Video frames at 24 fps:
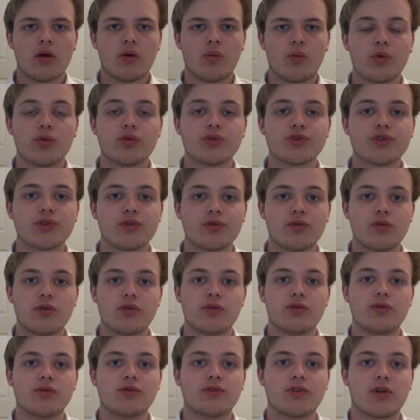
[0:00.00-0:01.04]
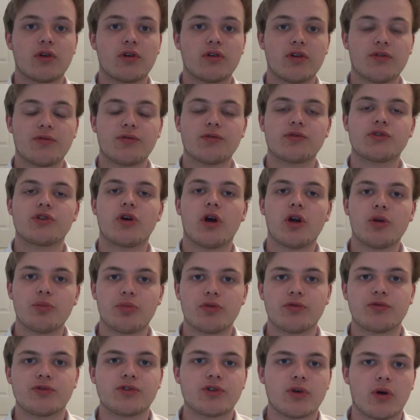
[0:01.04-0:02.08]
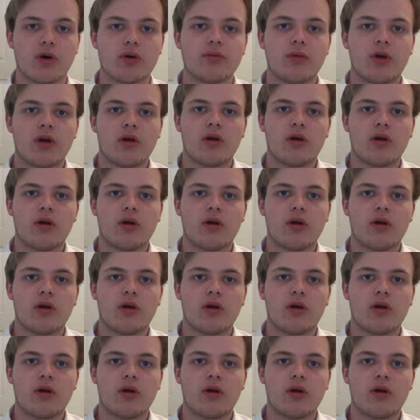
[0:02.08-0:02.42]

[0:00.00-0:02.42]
We also used a different type of shot,